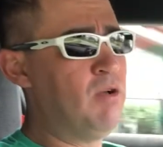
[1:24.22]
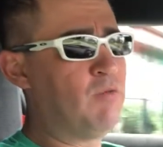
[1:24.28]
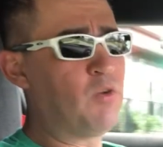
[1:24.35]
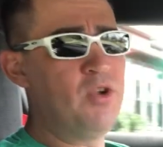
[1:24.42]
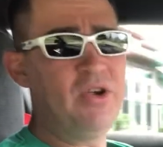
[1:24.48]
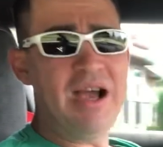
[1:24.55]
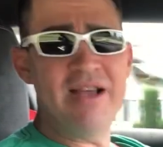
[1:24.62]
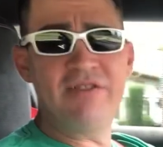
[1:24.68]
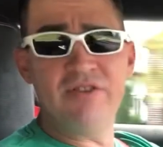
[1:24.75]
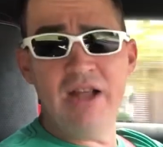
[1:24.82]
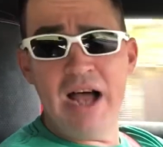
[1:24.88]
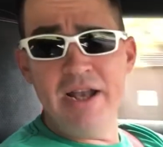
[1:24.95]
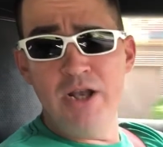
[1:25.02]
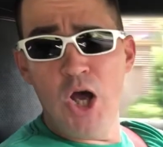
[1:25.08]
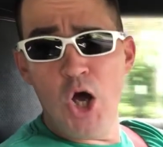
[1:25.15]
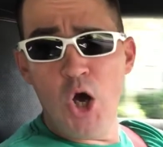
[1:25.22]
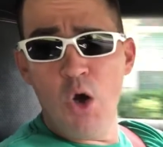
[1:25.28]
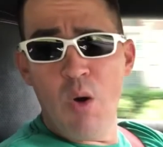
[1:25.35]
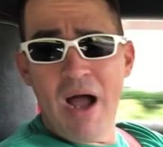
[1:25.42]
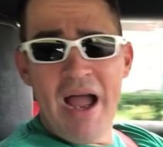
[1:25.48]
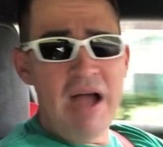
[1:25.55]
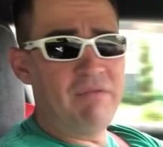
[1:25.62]
for you guys who don't know,
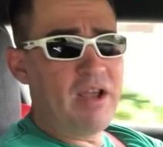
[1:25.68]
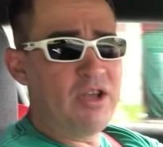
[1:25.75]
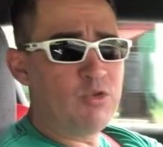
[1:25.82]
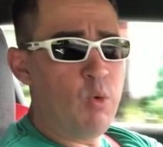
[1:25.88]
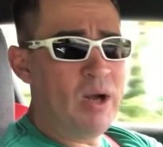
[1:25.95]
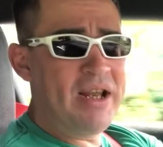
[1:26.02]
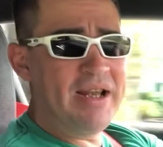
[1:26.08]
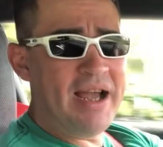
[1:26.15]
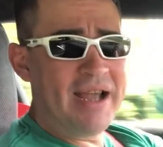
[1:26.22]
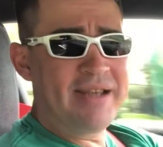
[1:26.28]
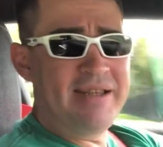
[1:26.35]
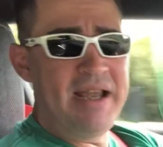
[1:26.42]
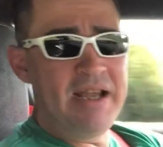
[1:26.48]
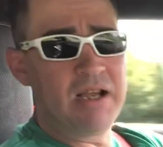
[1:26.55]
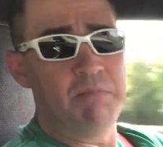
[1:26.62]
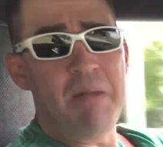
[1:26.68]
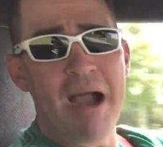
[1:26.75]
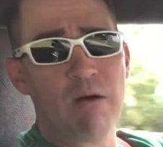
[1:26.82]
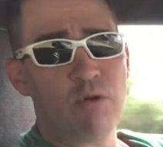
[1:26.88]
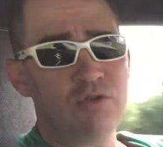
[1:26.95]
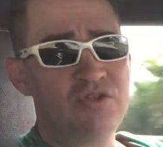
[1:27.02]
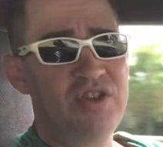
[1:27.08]
I have a 2019
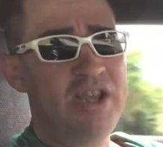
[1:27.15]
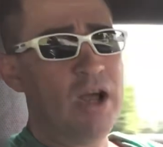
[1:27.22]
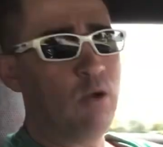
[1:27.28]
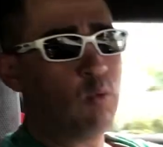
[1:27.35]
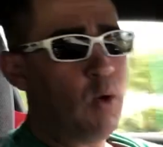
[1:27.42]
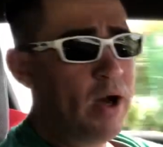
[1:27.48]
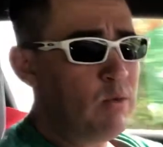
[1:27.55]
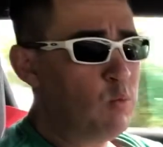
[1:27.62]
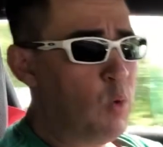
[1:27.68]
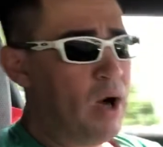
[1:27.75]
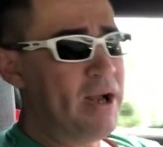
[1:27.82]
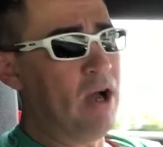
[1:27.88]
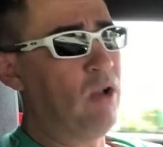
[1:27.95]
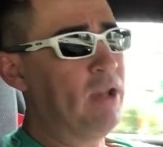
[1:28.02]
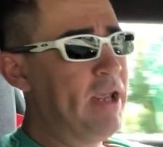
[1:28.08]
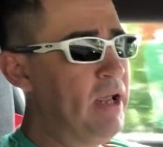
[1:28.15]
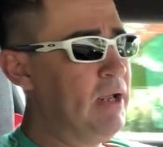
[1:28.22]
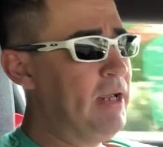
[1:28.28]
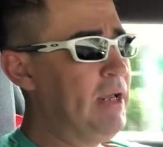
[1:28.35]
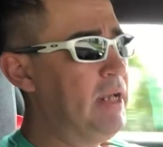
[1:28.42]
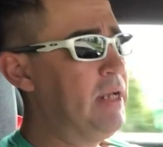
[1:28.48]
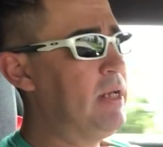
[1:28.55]
Camaro Zl1
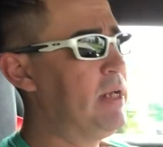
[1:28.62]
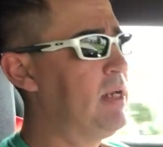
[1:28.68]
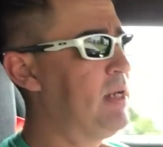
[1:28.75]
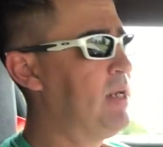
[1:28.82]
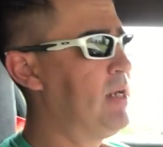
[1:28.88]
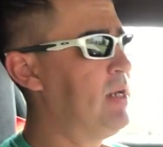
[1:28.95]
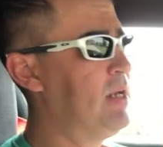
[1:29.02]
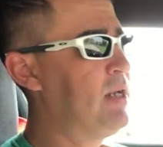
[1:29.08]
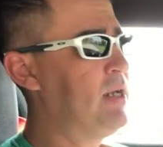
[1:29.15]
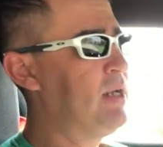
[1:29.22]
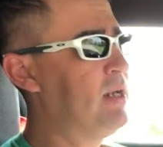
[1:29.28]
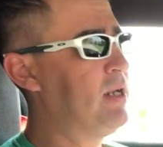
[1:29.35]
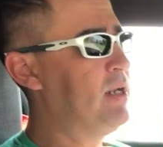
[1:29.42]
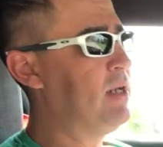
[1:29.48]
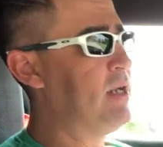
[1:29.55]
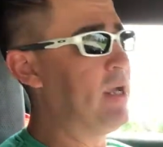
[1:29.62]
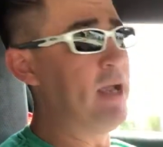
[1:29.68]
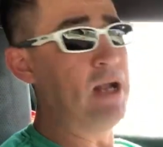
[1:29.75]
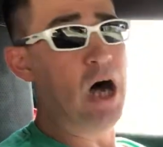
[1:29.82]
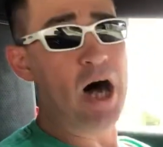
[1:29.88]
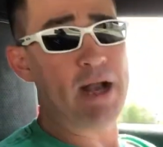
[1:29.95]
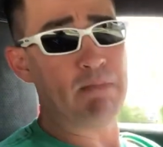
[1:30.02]
1LE. In
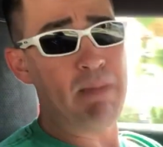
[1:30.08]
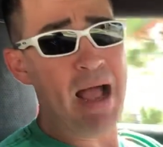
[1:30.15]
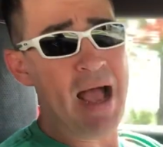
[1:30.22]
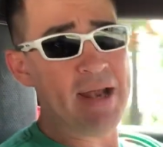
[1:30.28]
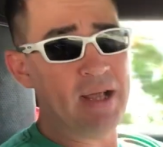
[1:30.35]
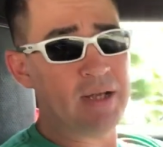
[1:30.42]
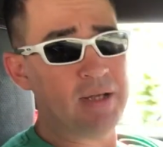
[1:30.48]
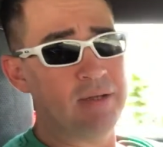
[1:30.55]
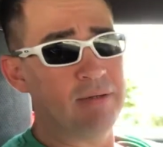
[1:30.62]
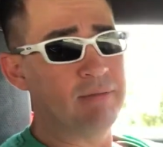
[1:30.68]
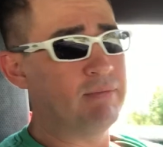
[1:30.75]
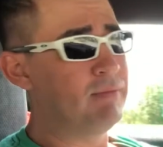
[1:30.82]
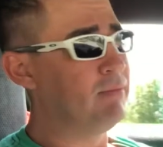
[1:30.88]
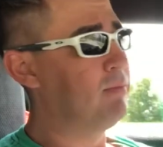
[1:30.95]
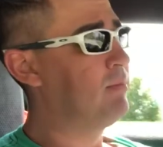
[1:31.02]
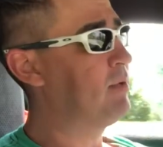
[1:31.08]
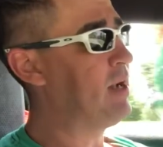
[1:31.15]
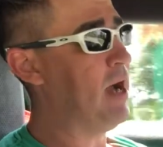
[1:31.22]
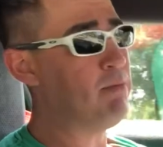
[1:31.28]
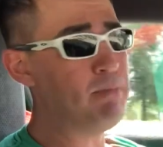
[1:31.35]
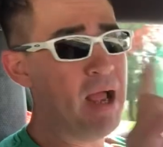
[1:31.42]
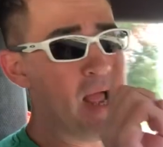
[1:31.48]
automatic,
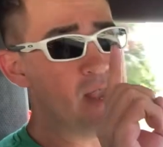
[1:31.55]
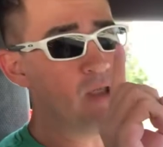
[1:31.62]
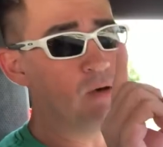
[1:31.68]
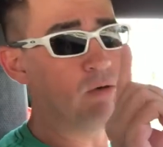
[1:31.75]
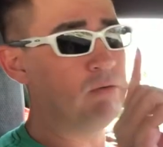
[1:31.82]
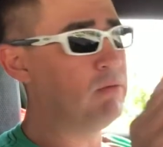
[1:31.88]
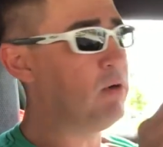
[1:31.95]
not manual,